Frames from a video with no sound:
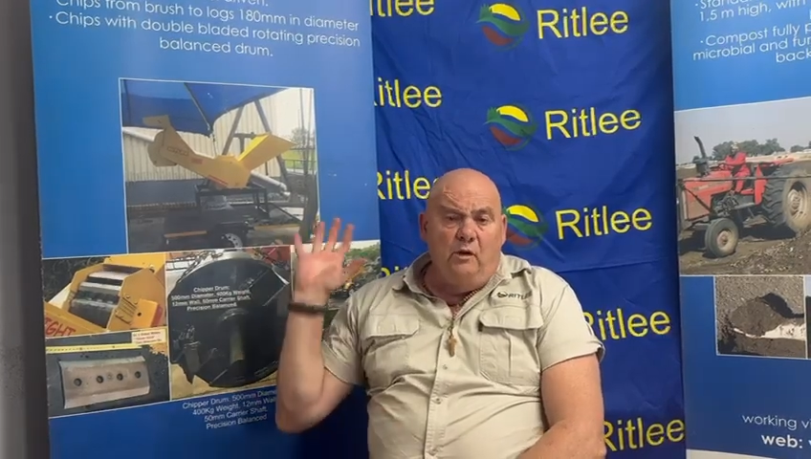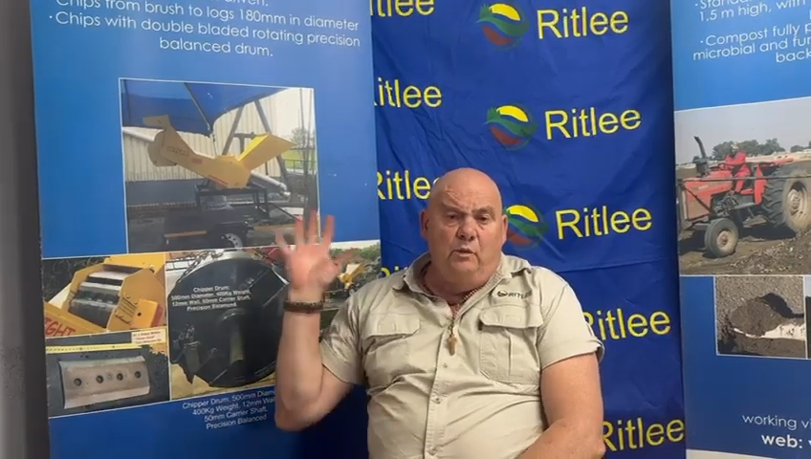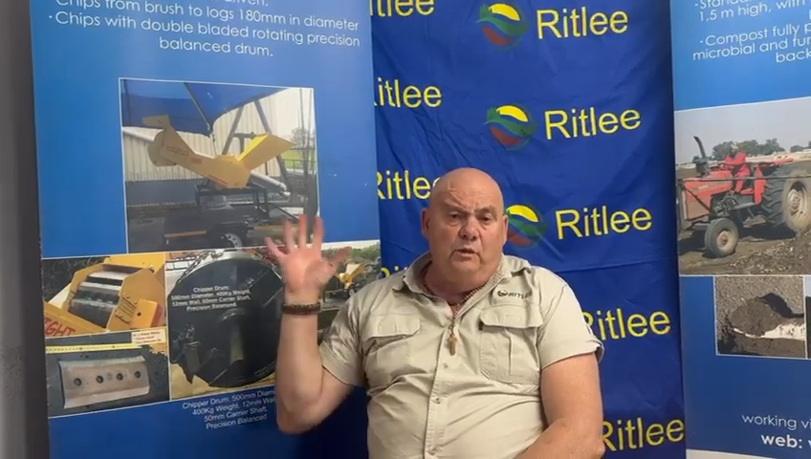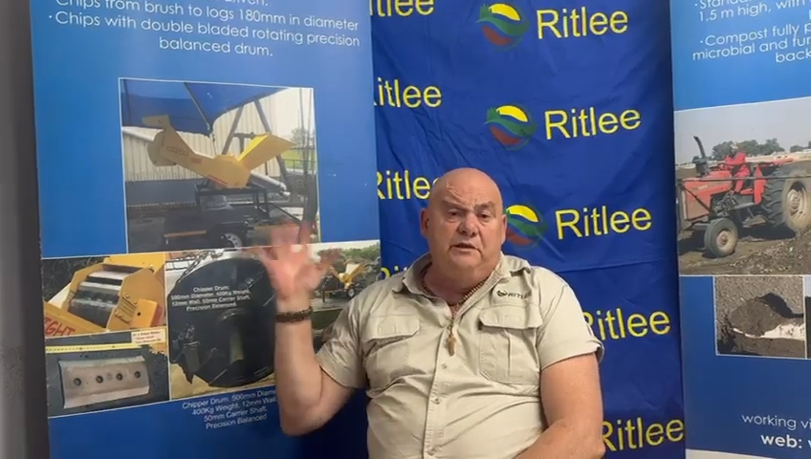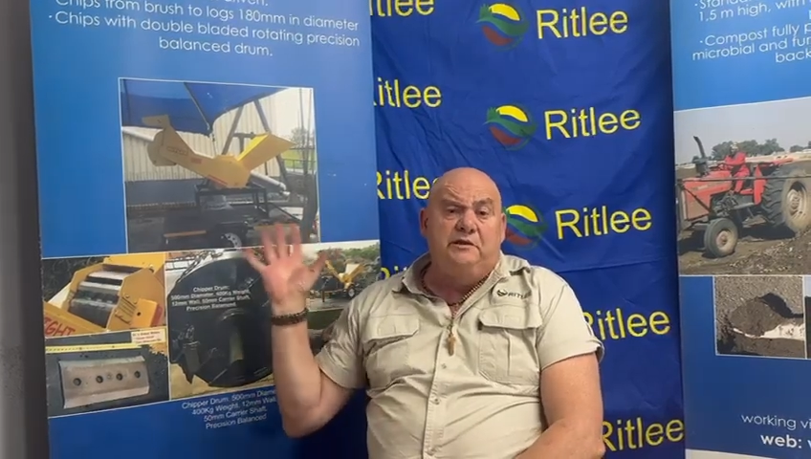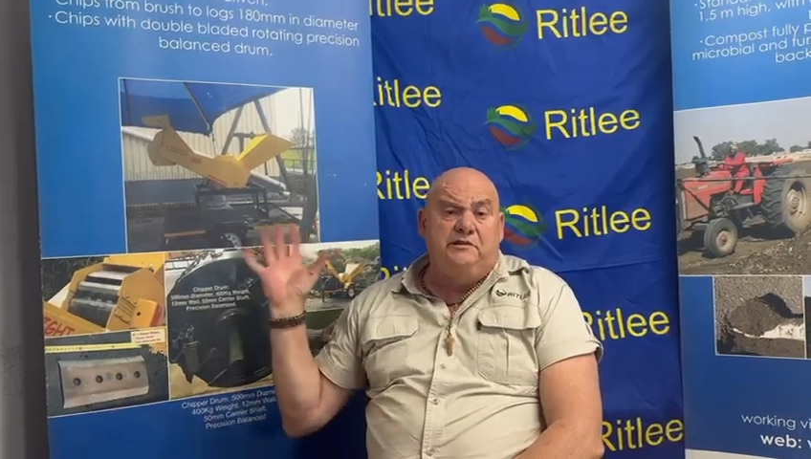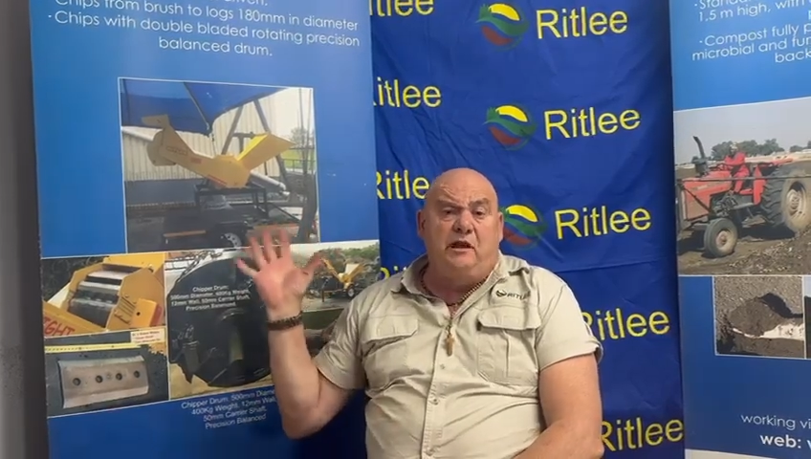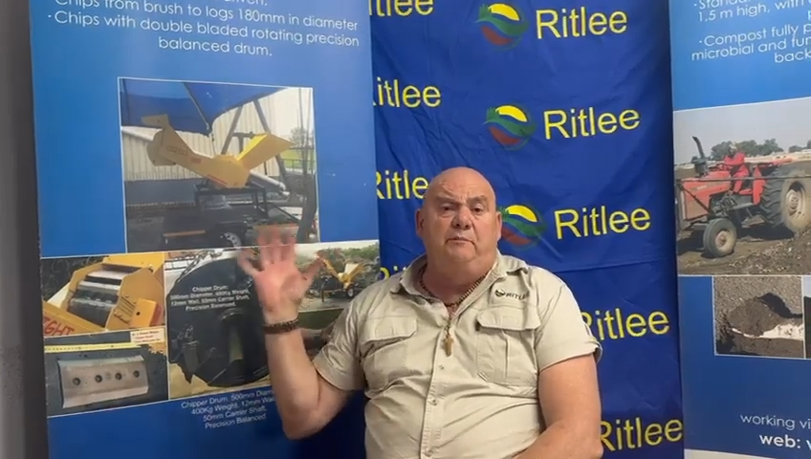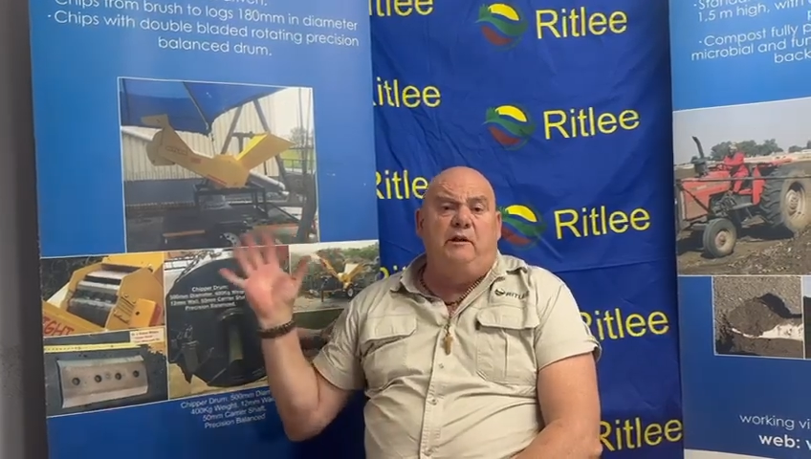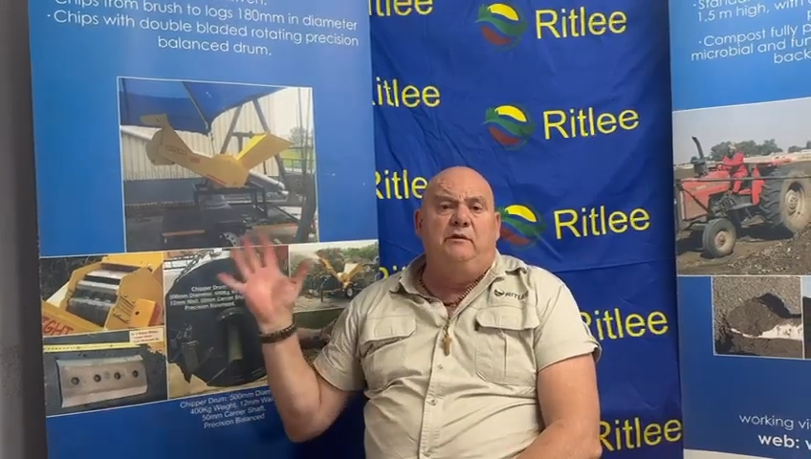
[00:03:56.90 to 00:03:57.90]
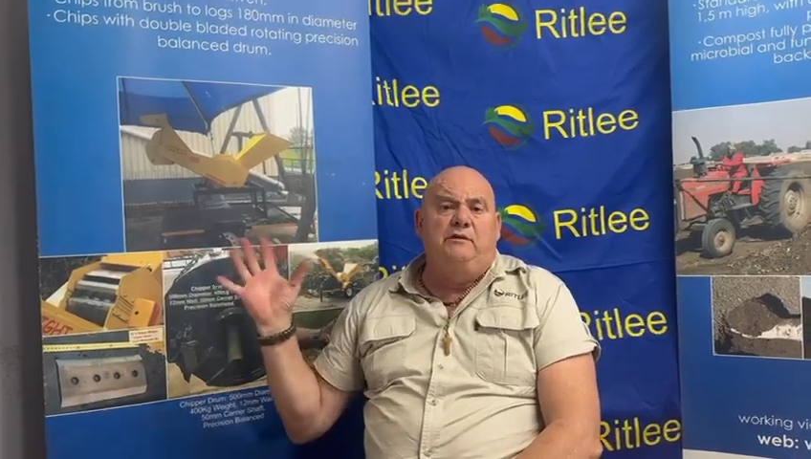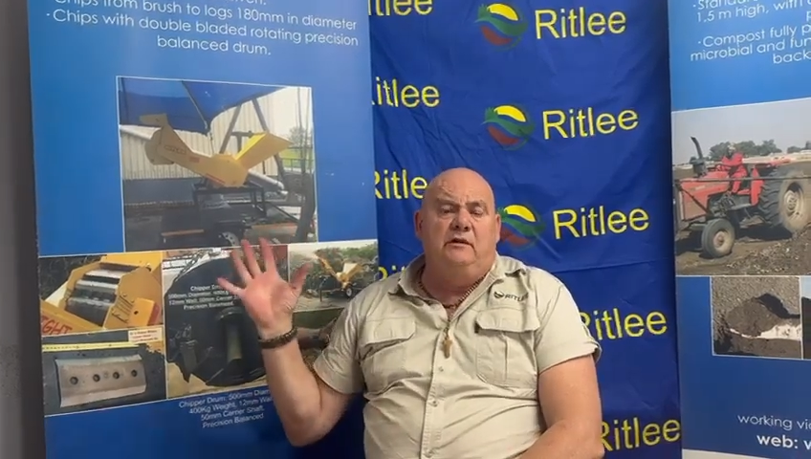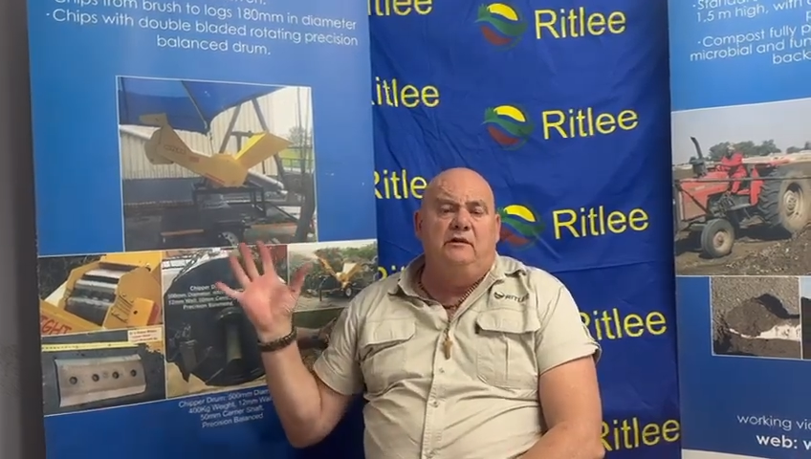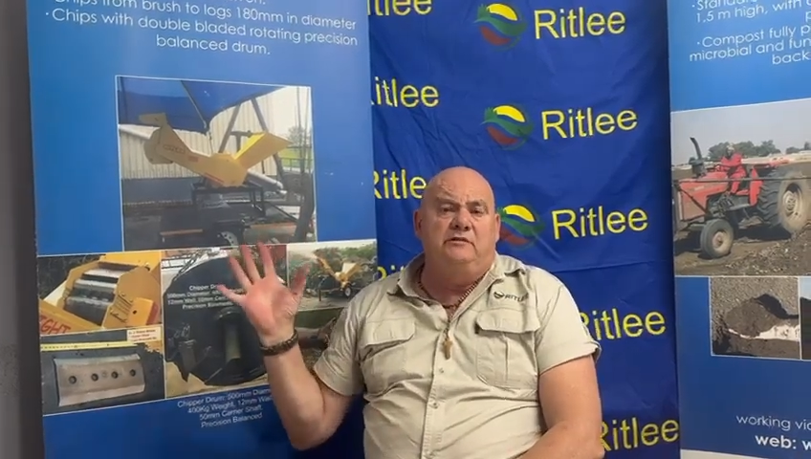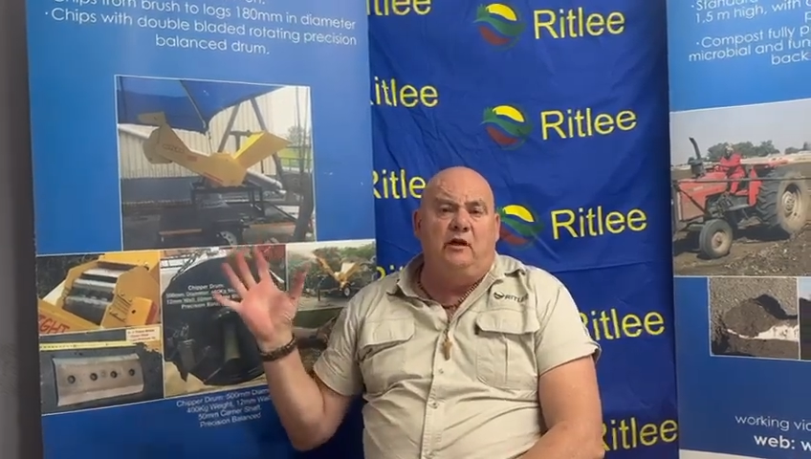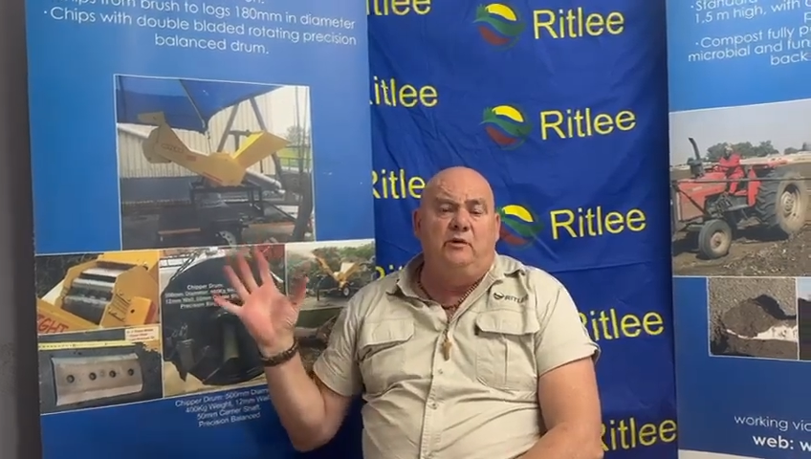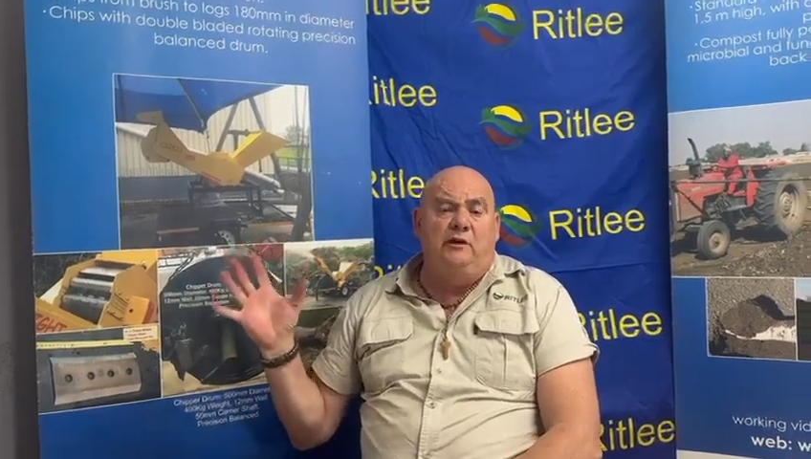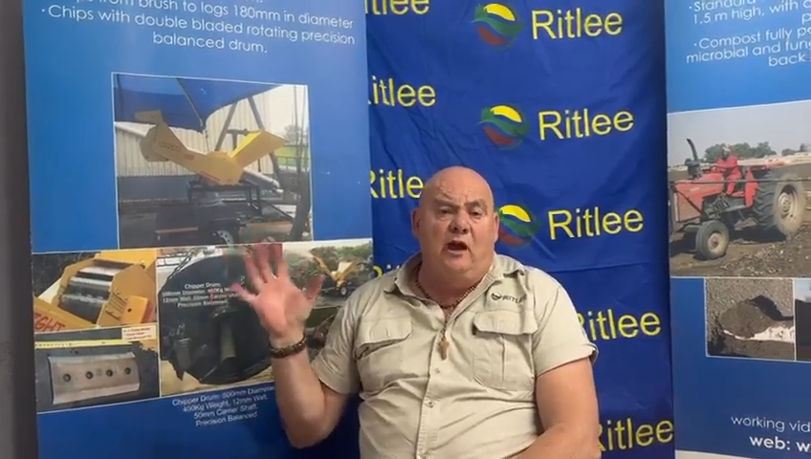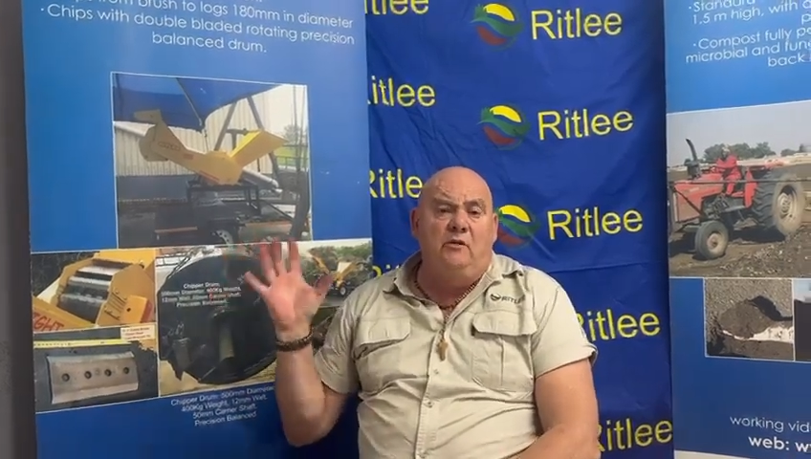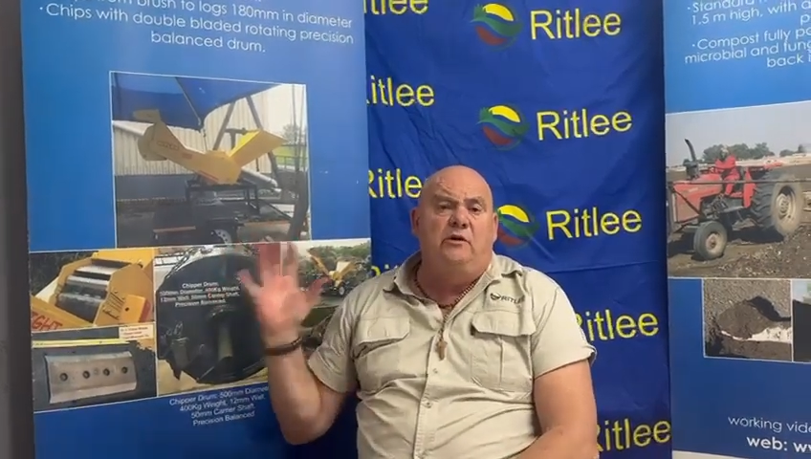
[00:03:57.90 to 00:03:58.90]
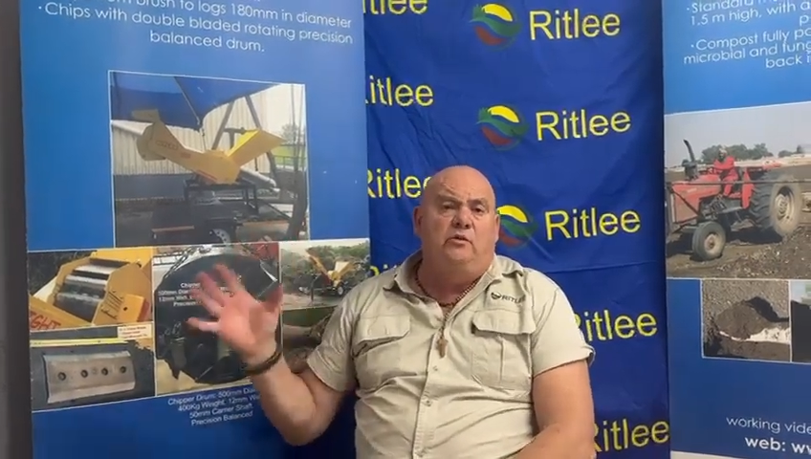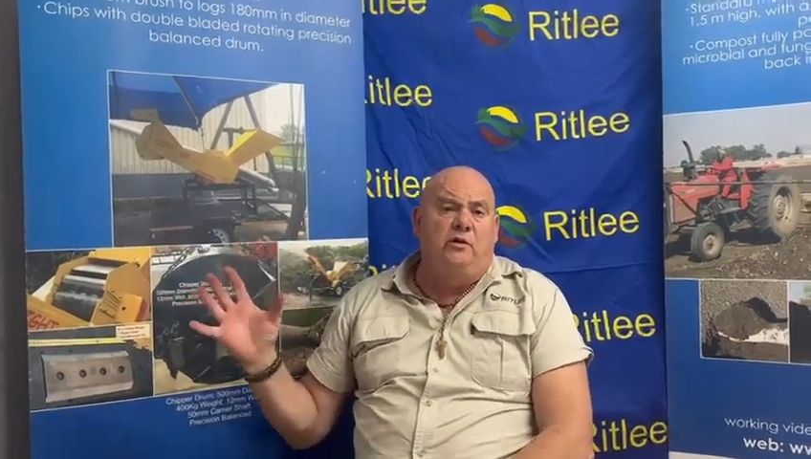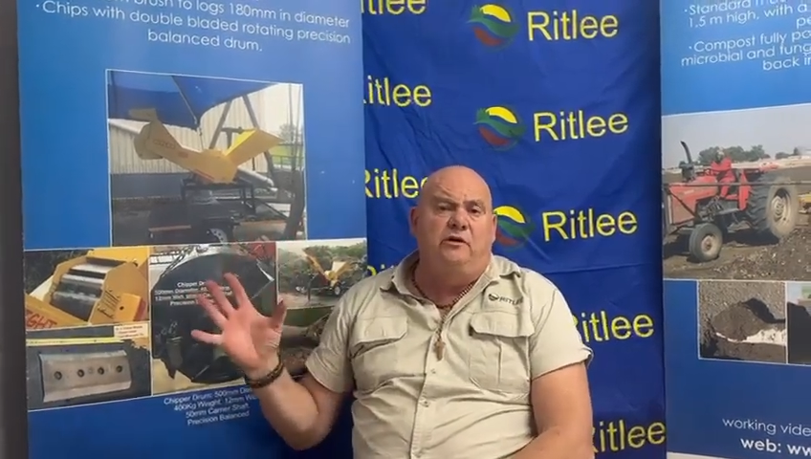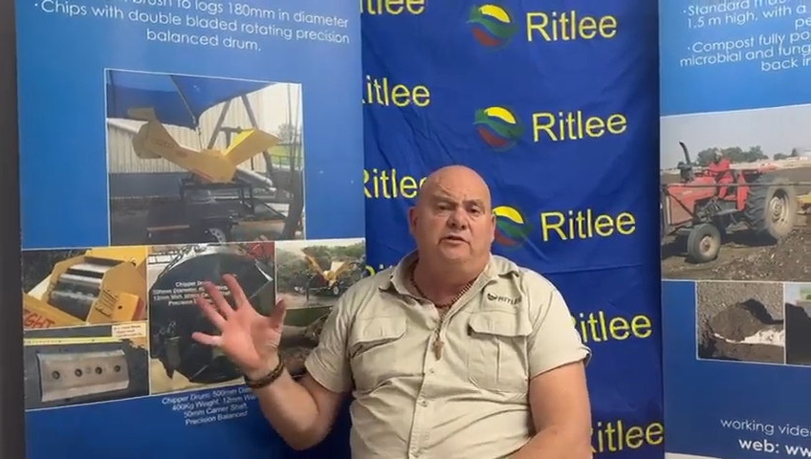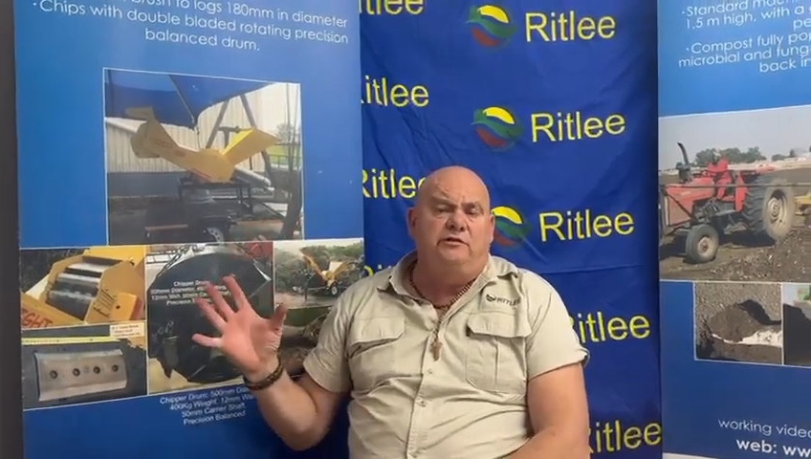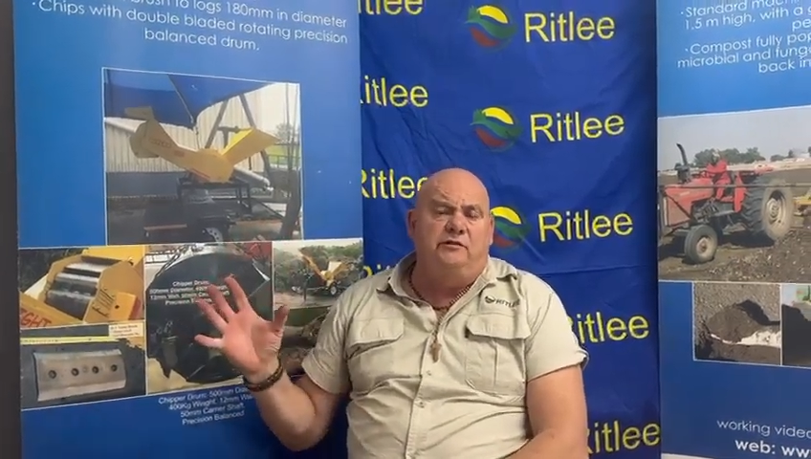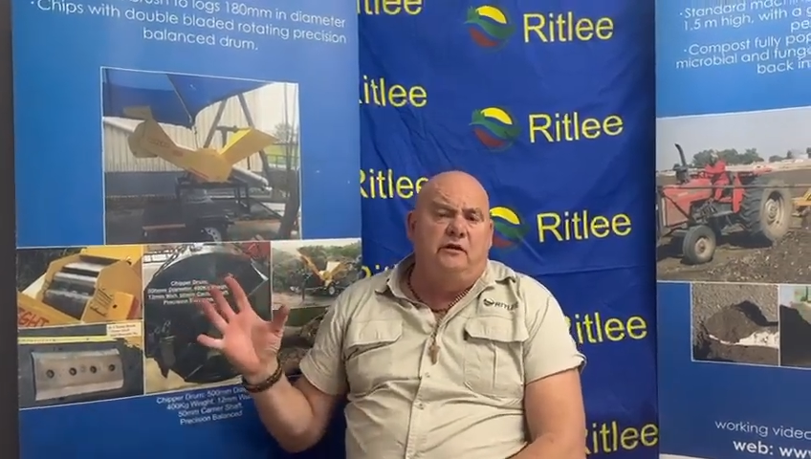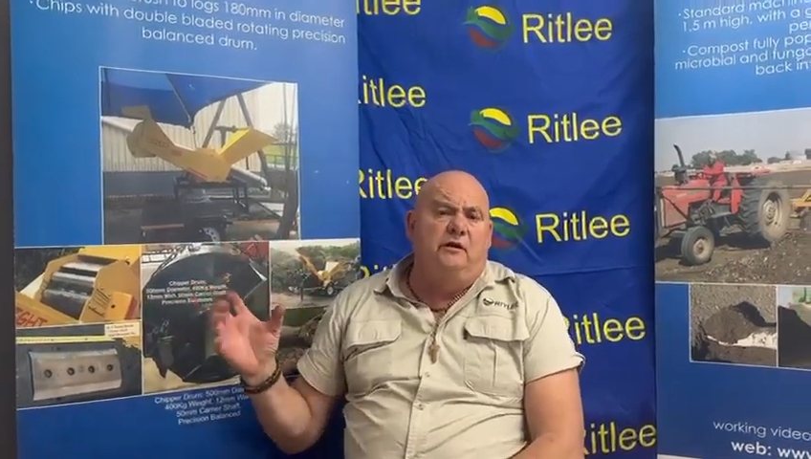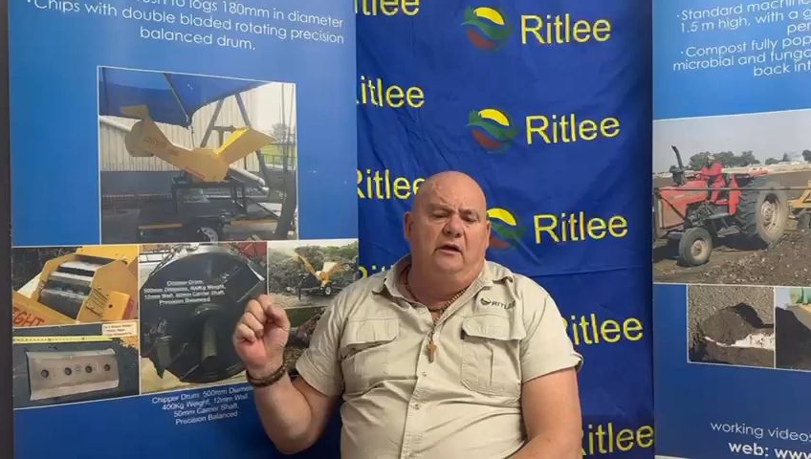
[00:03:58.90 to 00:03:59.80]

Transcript: with this supplement, so we know it works.